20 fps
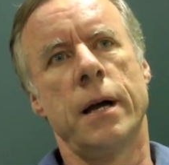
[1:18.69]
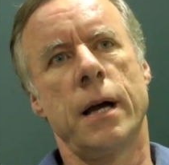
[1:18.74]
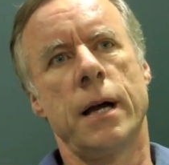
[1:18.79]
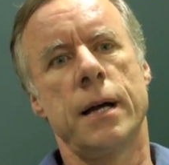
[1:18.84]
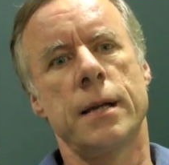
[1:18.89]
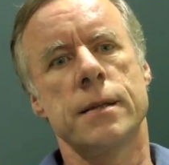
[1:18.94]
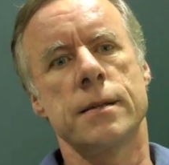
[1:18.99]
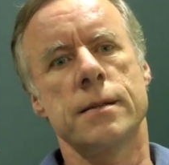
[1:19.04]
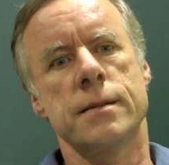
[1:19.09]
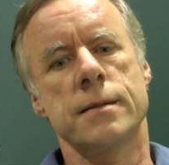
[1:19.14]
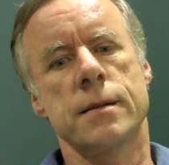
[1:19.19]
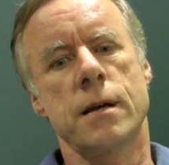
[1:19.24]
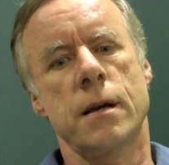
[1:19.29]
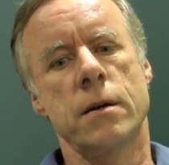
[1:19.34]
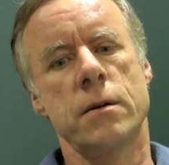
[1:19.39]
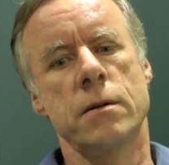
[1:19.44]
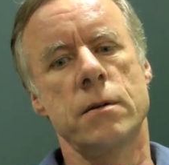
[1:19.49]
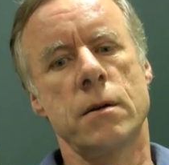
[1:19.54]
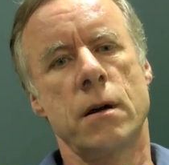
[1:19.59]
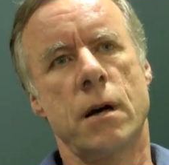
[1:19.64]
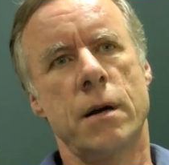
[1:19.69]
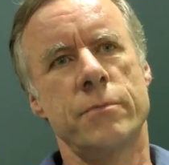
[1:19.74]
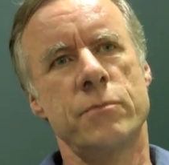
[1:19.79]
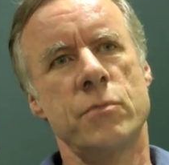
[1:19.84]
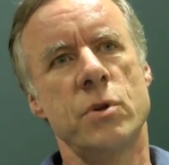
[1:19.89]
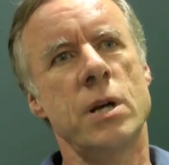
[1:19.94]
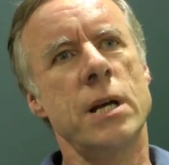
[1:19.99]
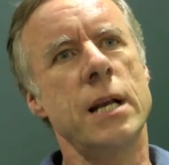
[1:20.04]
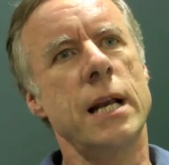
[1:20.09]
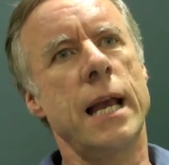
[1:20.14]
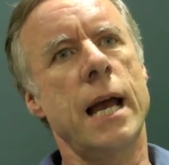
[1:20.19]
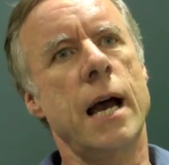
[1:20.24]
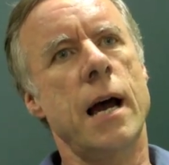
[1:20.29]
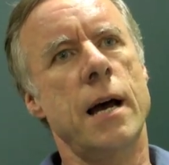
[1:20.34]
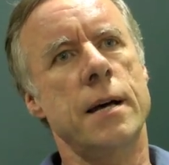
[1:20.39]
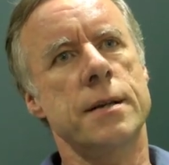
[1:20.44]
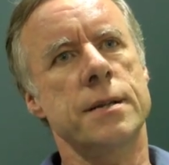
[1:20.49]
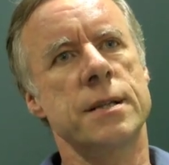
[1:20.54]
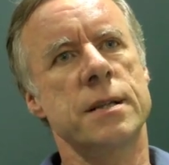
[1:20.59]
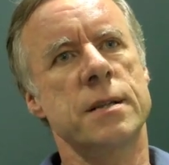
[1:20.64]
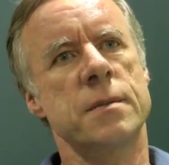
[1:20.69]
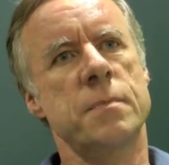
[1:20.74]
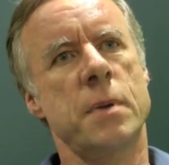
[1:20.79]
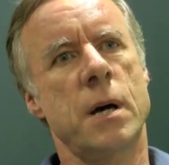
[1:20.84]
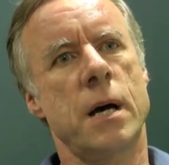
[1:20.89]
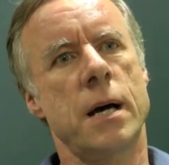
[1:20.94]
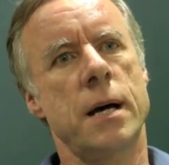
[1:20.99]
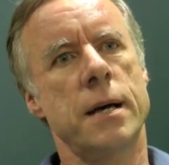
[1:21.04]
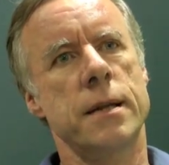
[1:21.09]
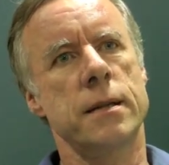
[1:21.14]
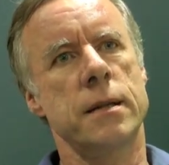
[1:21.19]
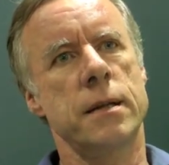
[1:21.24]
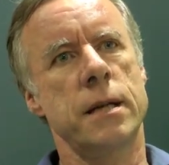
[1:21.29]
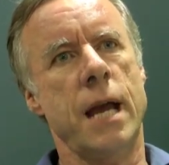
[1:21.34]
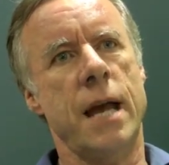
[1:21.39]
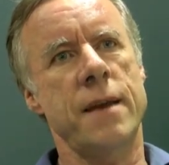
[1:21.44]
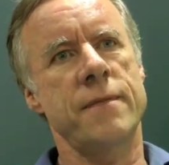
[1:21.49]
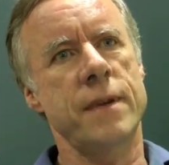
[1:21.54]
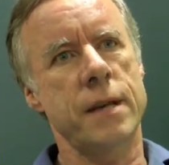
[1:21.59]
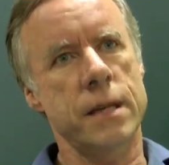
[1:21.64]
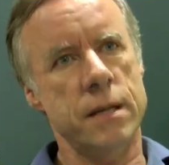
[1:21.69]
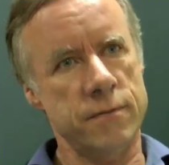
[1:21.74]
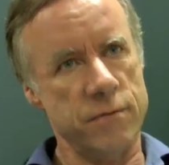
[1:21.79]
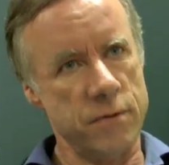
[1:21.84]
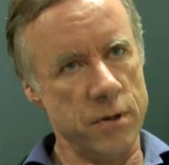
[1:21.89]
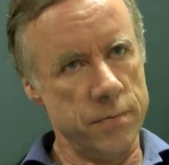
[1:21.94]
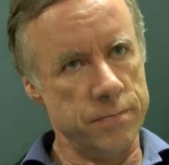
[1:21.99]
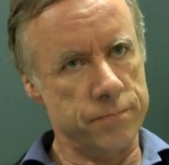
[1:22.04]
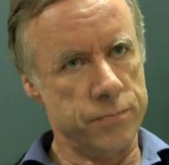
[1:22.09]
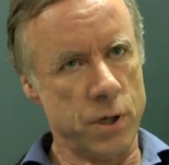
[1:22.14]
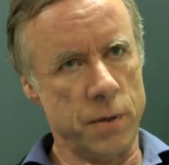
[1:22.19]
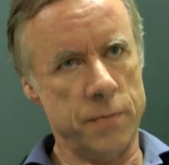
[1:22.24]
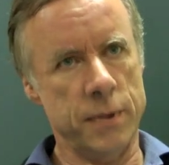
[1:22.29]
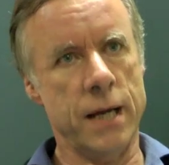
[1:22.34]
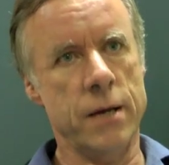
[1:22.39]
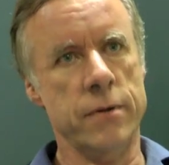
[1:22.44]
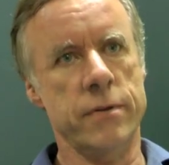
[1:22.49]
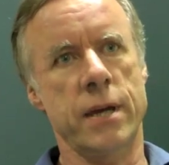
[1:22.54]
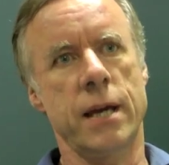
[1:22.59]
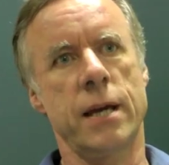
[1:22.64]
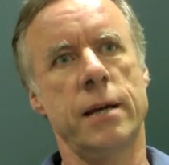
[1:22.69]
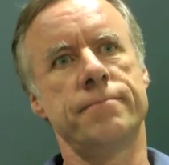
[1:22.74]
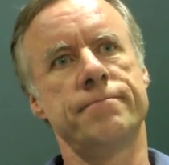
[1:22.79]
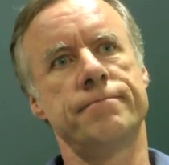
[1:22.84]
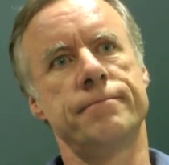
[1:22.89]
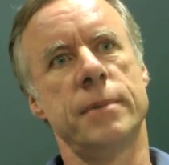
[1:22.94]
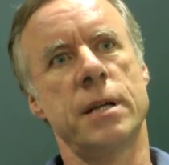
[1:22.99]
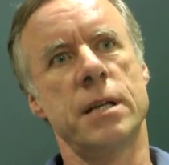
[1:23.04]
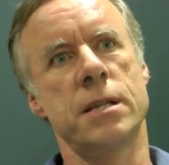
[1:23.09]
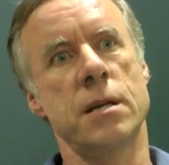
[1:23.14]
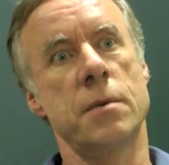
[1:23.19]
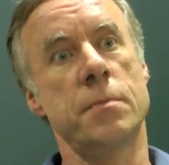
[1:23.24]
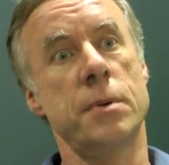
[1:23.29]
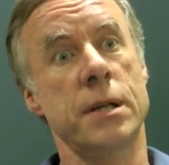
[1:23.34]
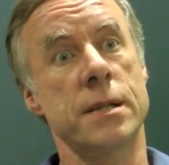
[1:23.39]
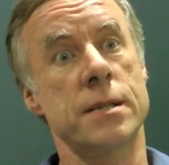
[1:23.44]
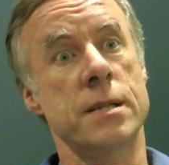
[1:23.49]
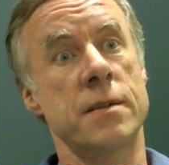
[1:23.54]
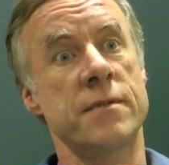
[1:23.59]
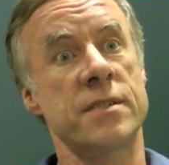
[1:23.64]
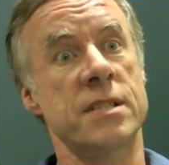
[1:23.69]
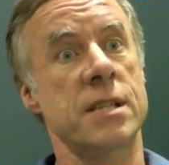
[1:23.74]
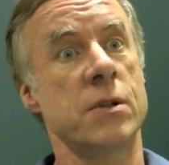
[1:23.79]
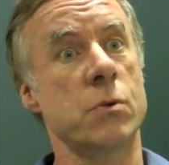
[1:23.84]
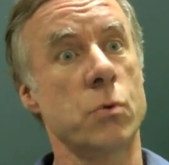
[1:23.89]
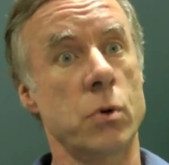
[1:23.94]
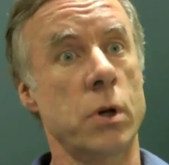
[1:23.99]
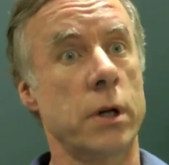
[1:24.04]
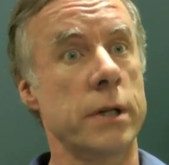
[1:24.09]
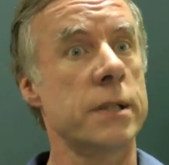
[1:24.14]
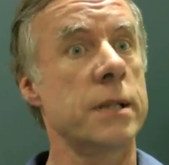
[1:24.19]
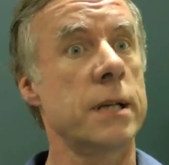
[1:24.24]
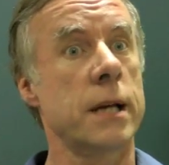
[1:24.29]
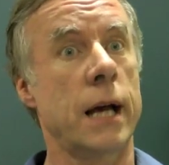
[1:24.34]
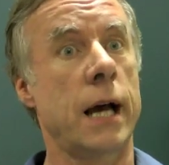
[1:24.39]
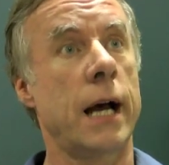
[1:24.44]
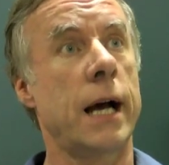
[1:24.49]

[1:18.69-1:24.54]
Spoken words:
And so I'm really heartened by the advent of the primary healthcare interpreting service in Auckland,